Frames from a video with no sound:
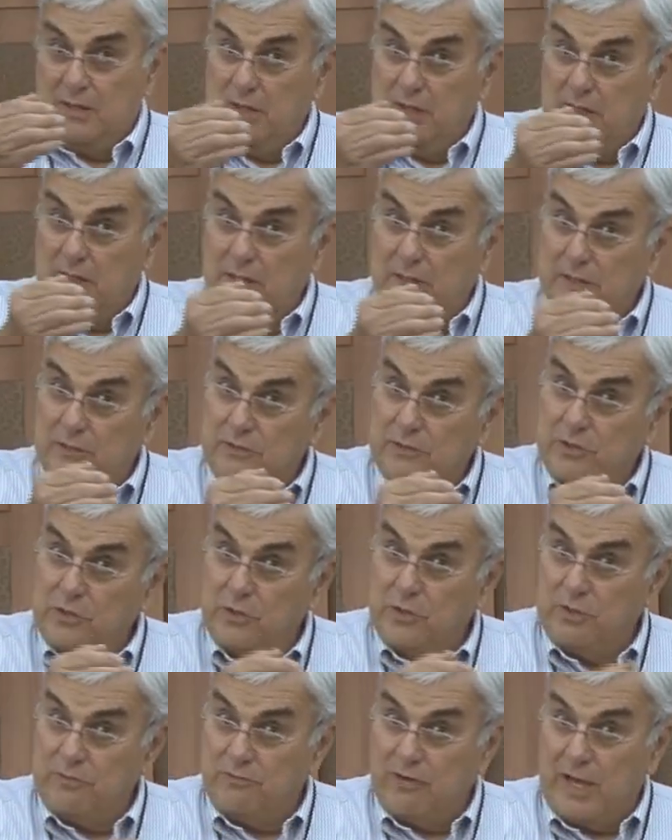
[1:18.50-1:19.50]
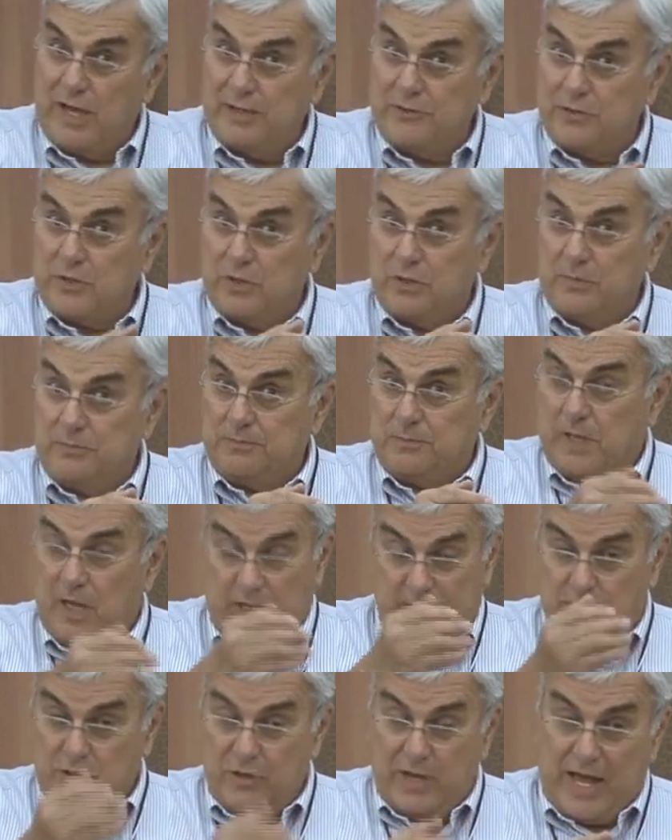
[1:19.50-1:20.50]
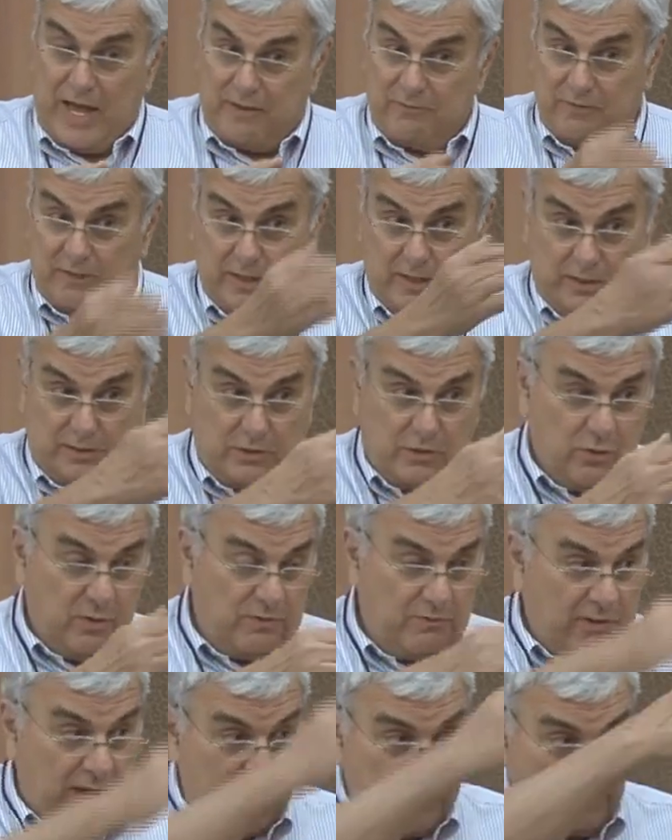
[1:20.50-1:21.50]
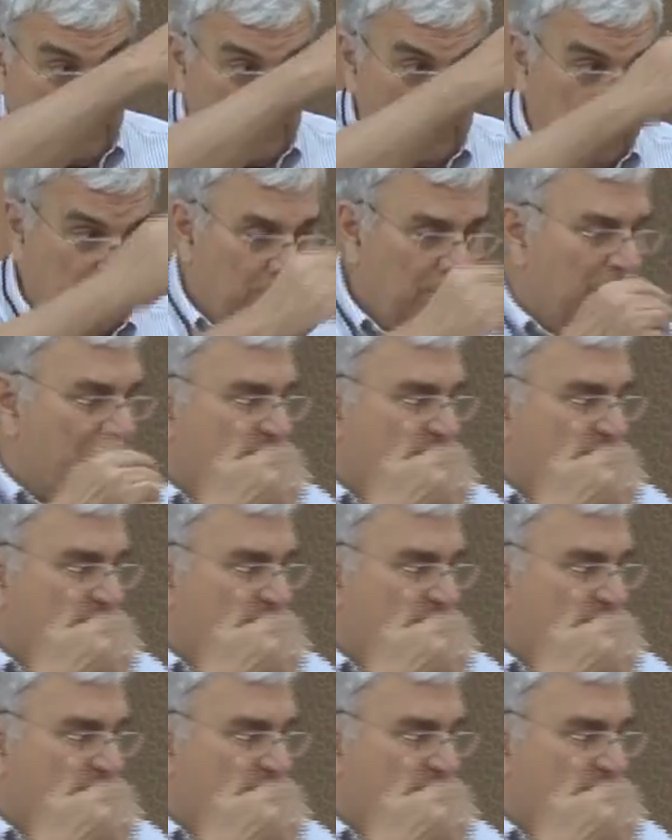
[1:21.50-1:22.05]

uh, to advisor, uh, to advocate, to advisor.